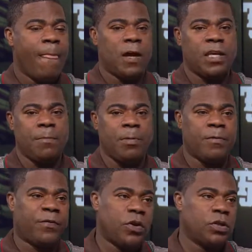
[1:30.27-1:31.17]
I keep
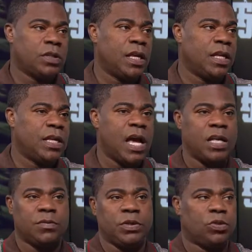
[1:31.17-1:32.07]
him first, and he
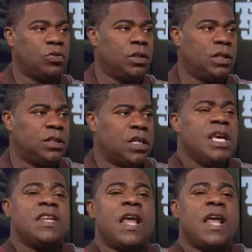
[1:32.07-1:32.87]
guides me through all of this.